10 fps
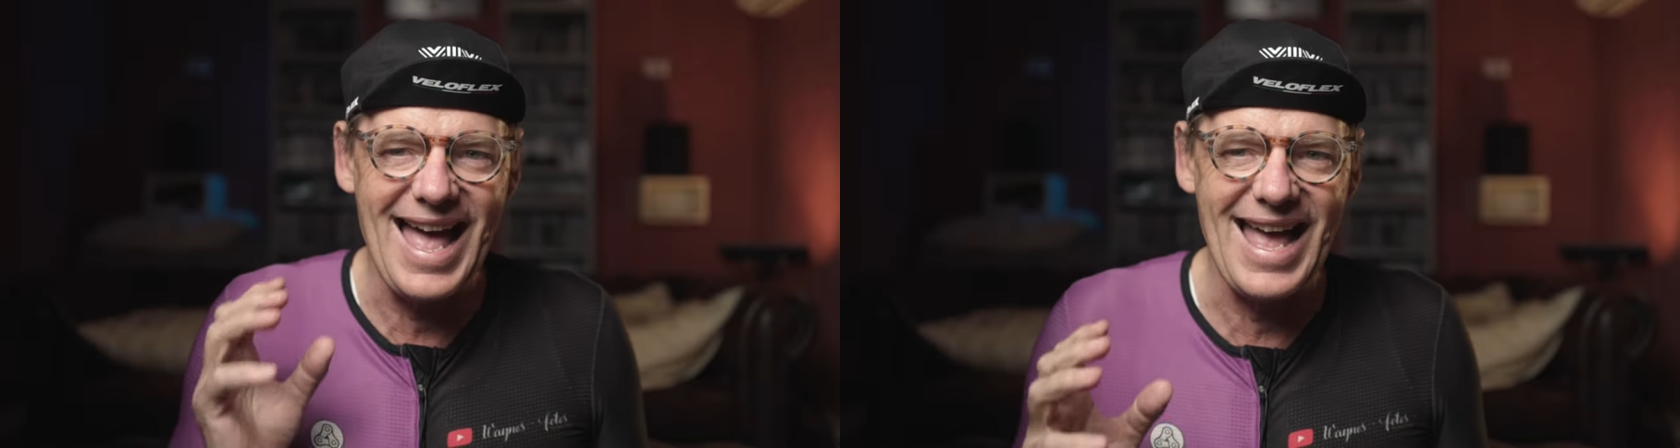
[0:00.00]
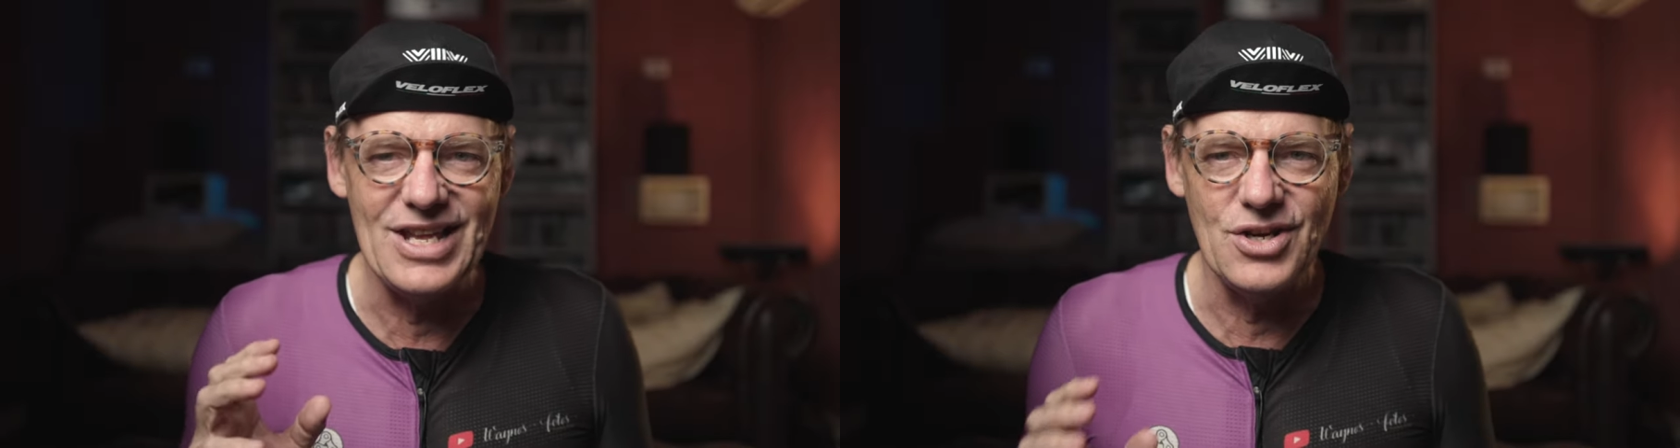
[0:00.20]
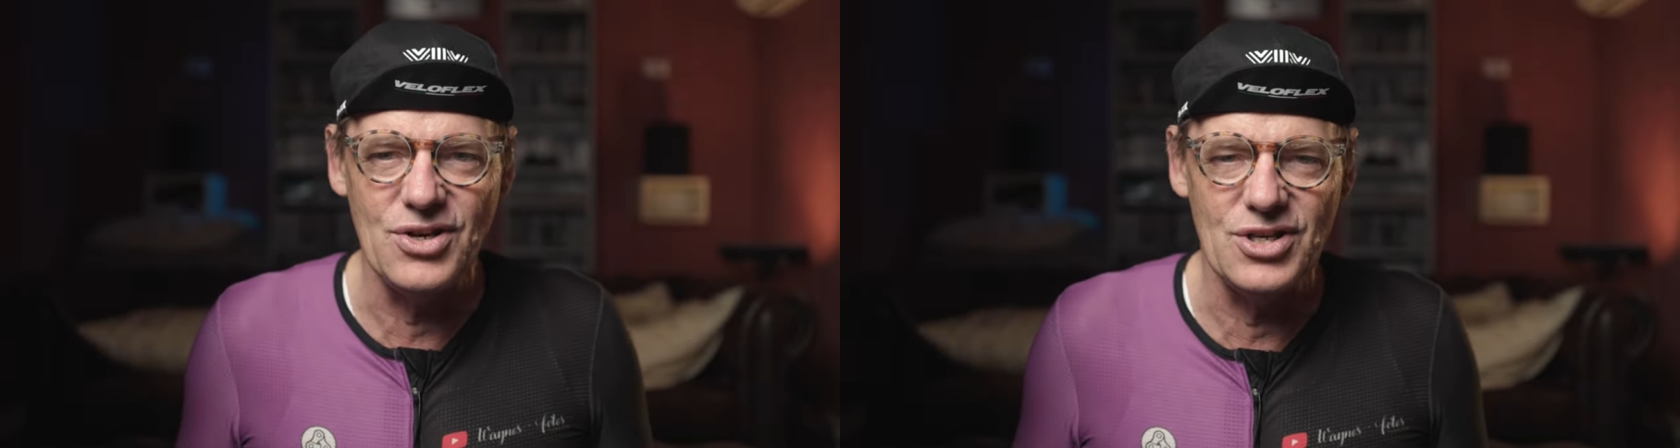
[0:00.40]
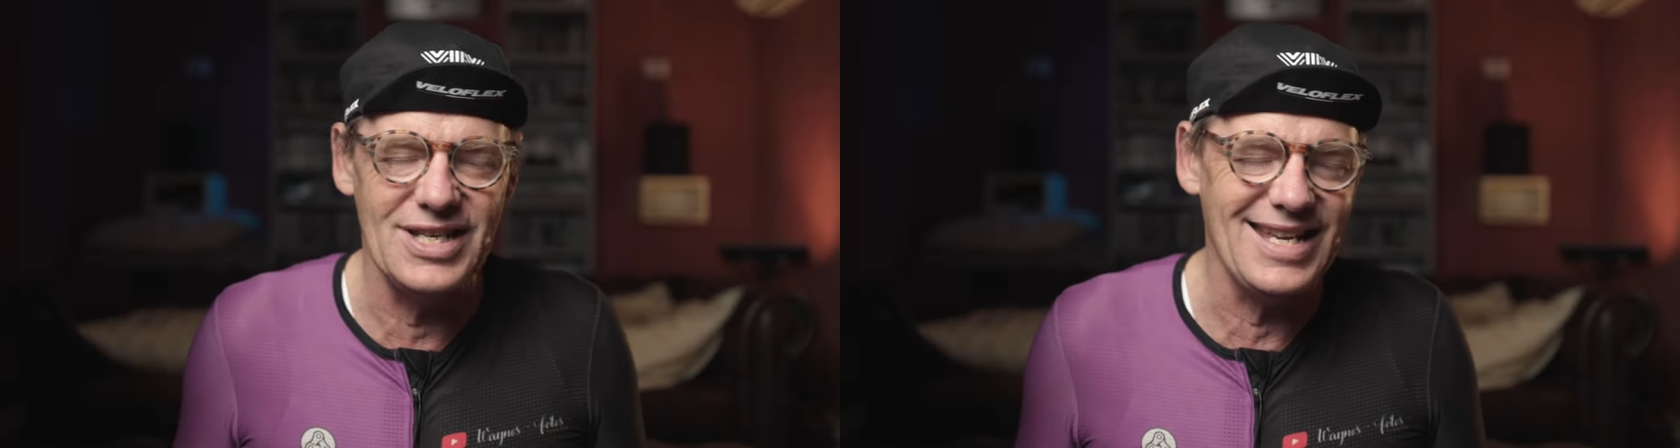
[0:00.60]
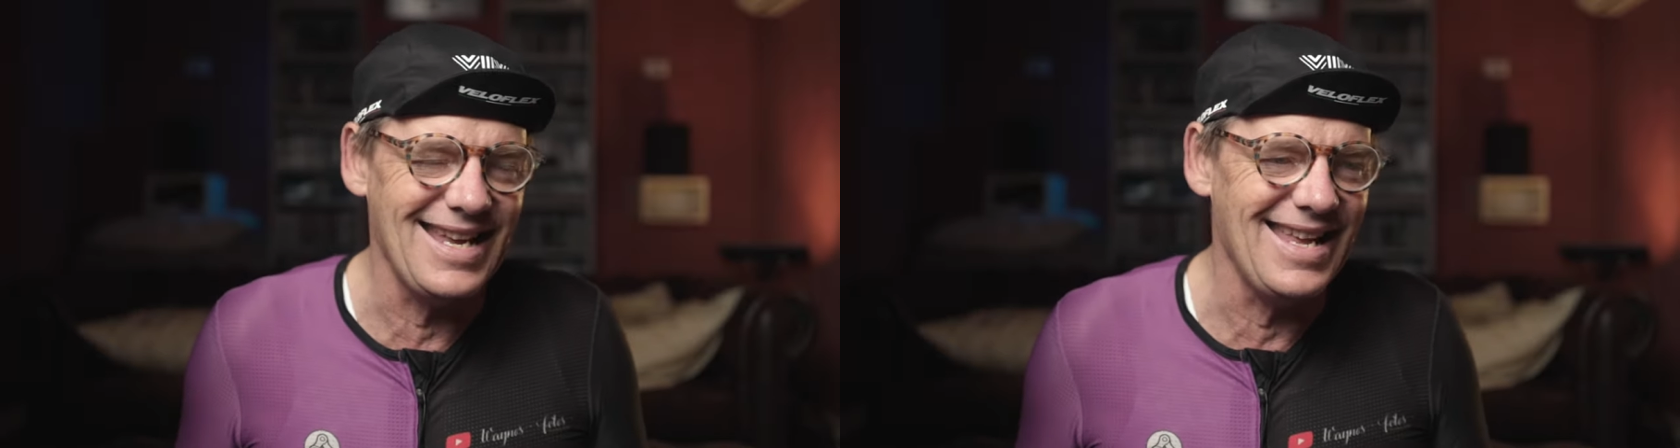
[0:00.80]

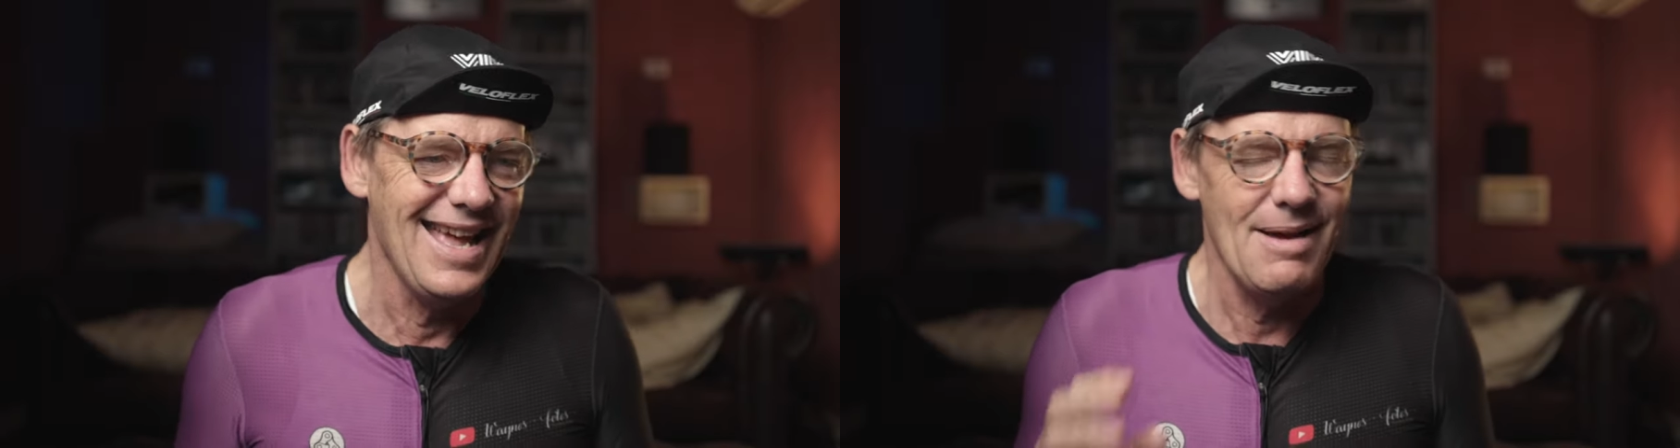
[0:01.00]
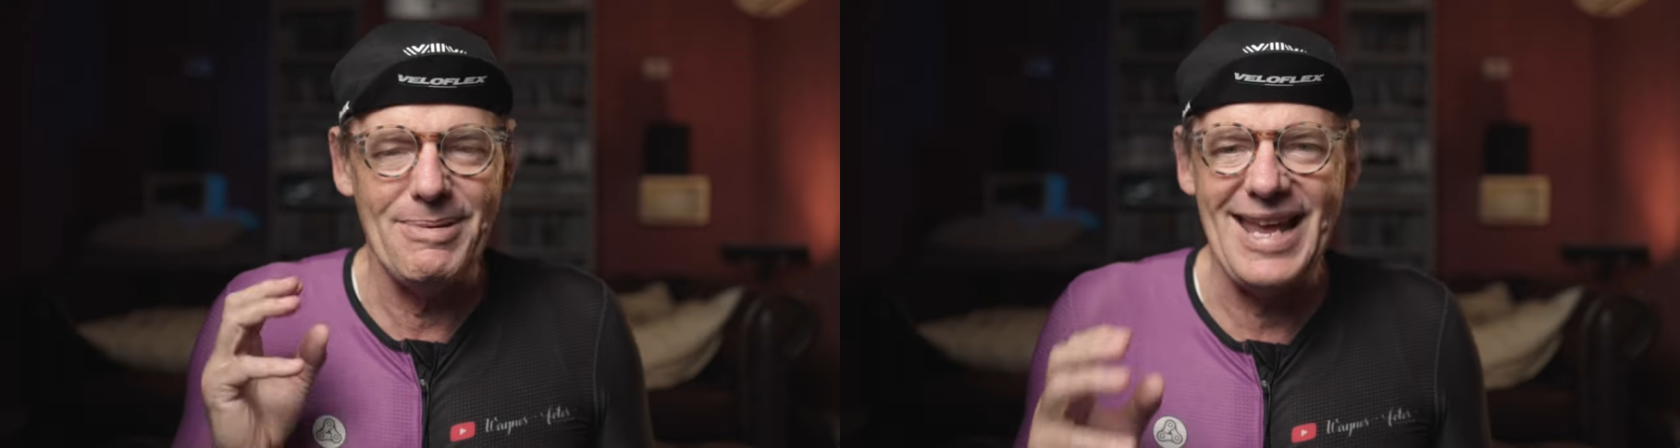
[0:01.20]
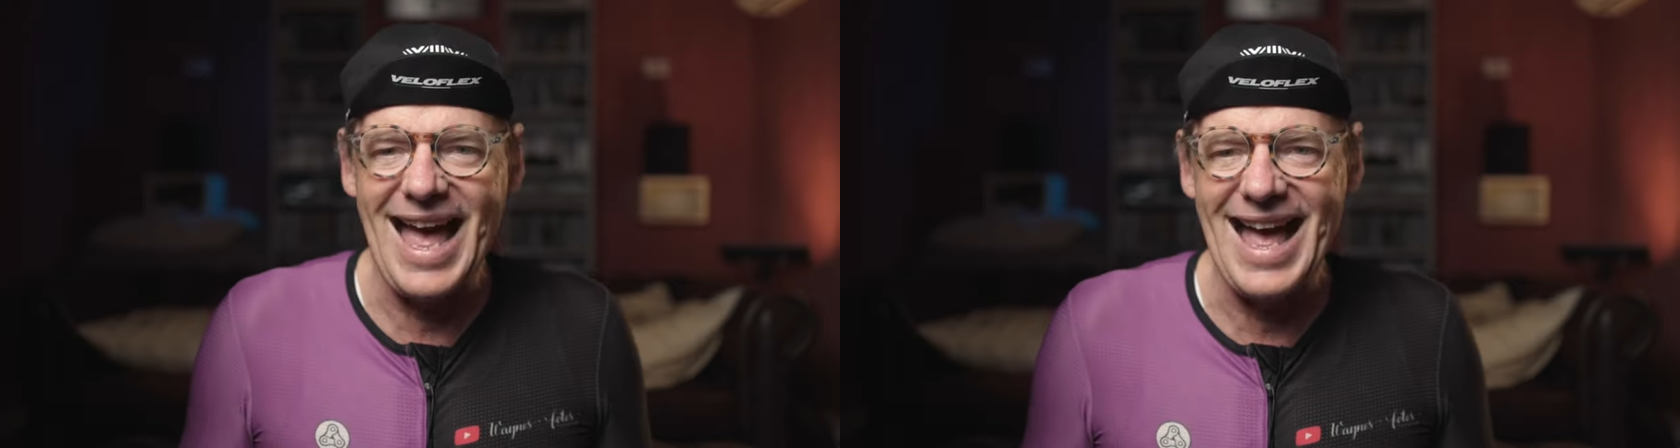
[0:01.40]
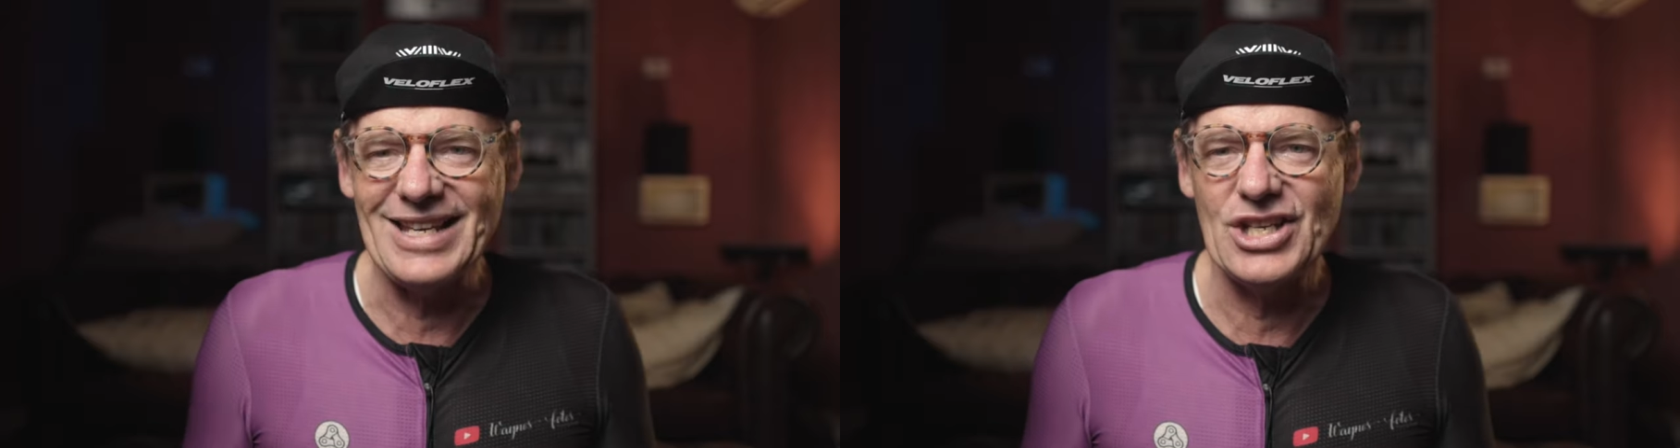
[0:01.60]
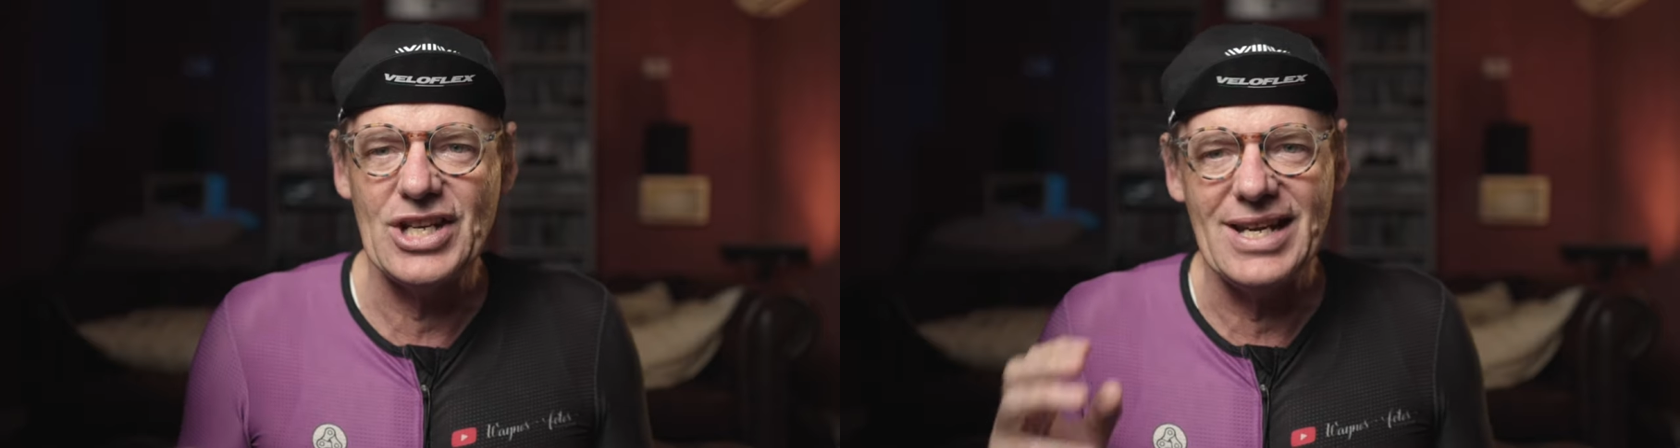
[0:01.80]
AUD
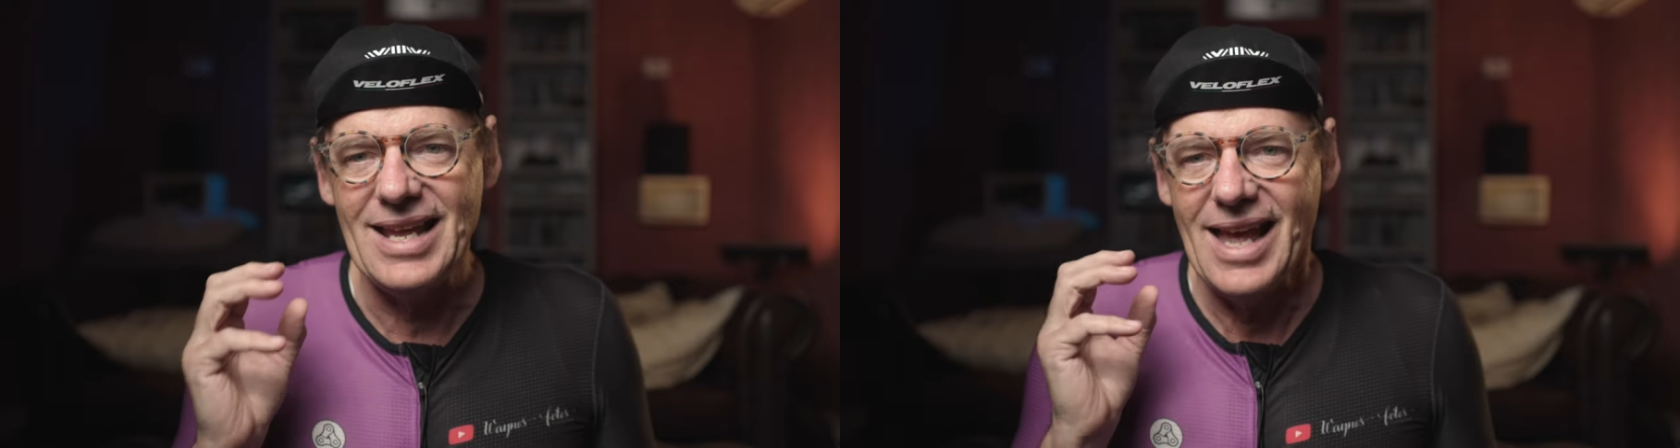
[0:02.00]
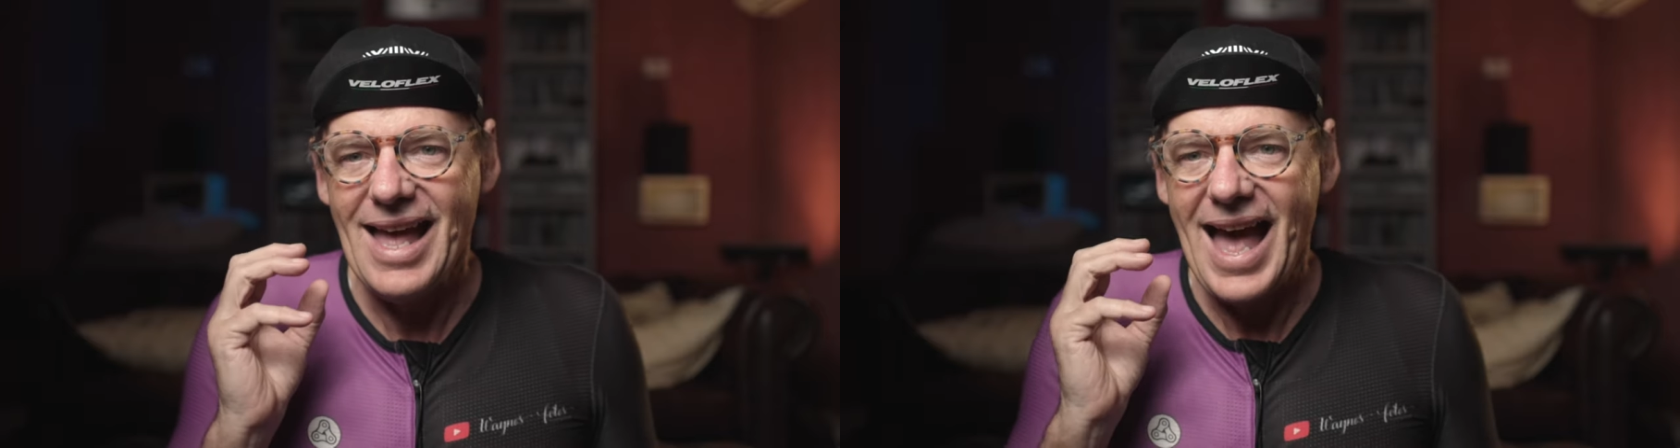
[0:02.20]
Bianchi